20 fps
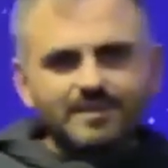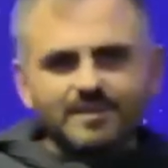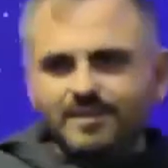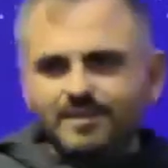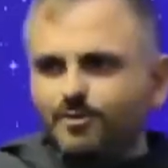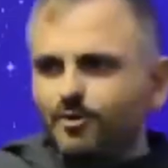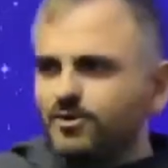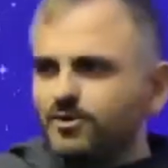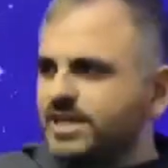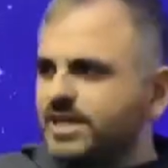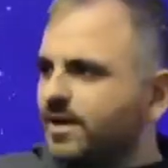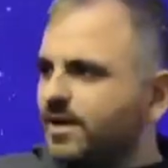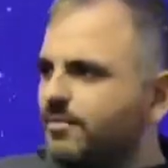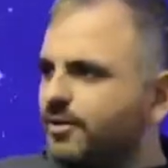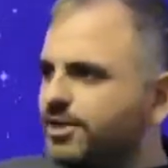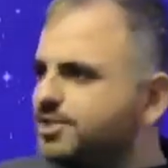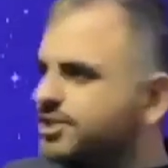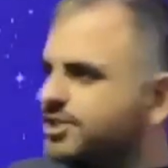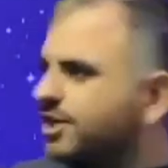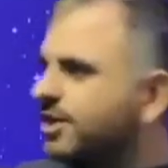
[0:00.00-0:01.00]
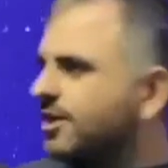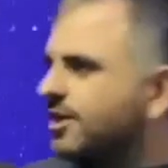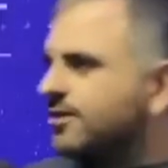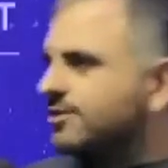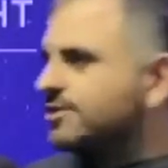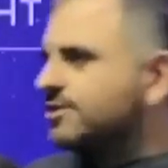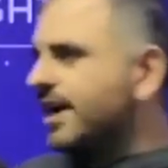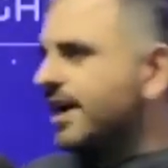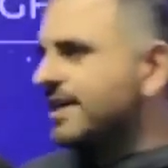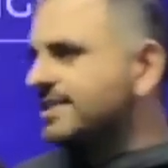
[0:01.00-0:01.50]
Pulls out a bunch of
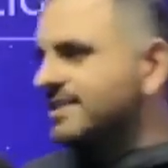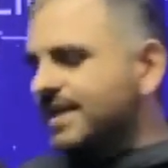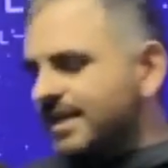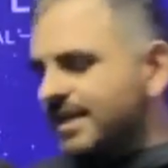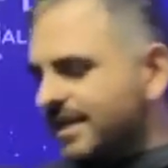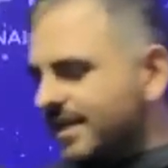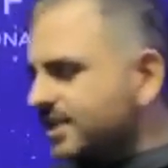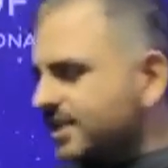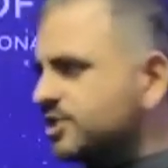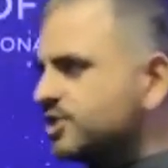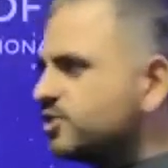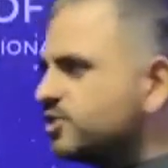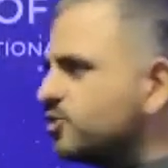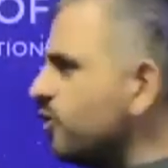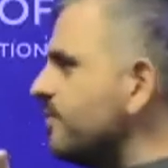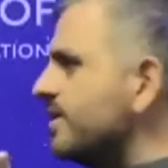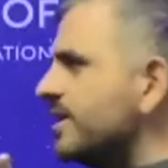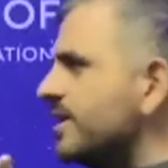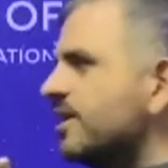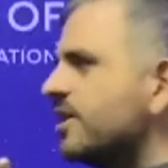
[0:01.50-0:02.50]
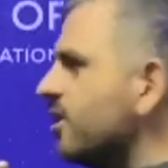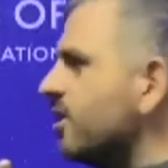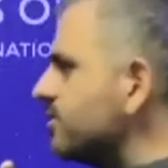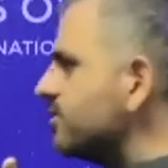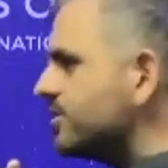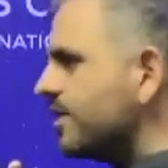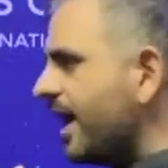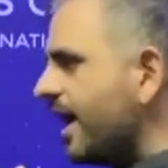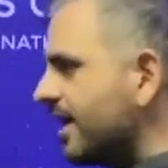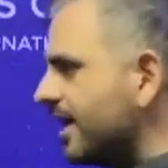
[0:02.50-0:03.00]
glow tracks. He got like an assortment of glow
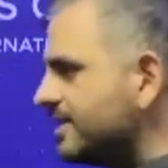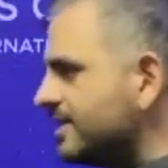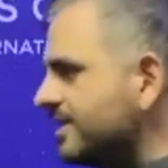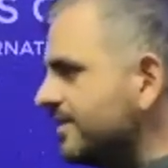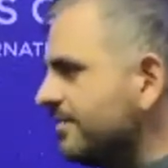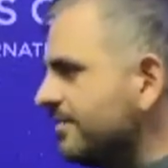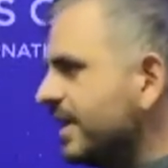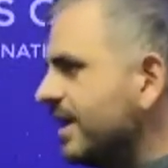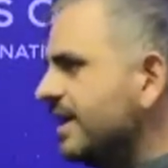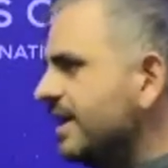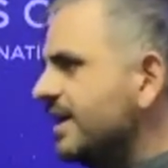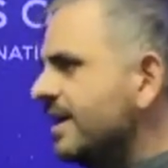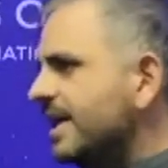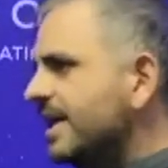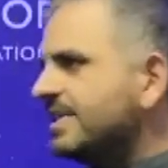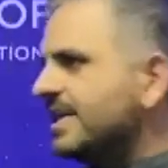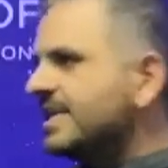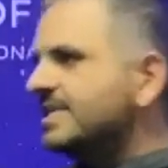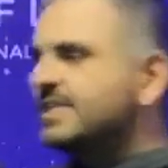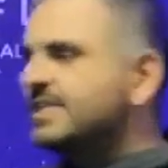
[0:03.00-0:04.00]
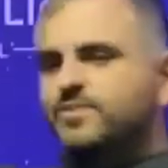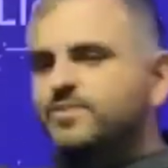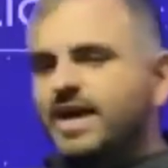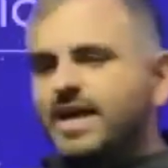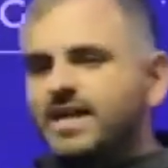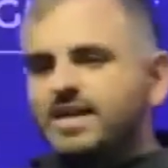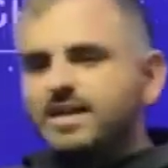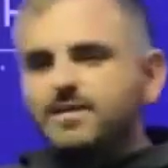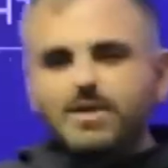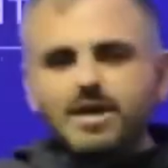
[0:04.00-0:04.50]
tracks. He says these
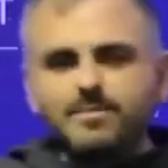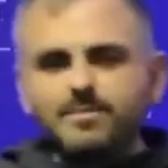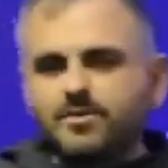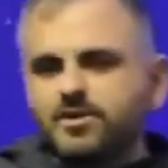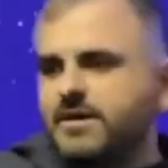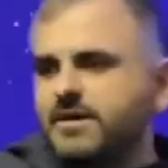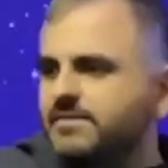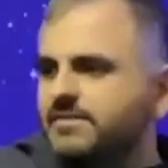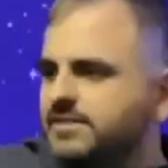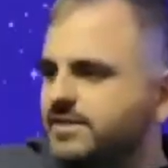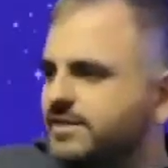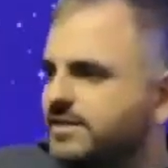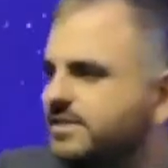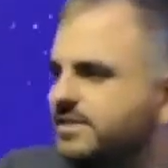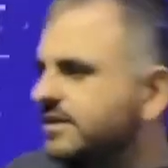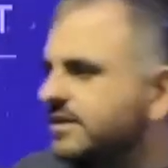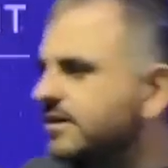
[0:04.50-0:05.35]
random people come to us and going,